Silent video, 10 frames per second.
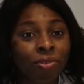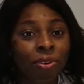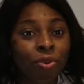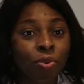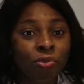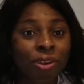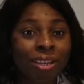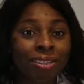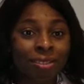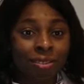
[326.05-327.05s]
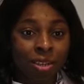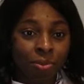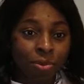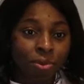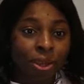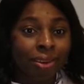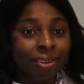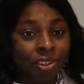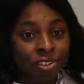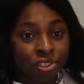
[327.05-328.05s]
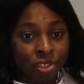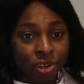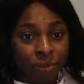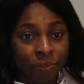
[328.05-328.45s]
you will find a table and a chair,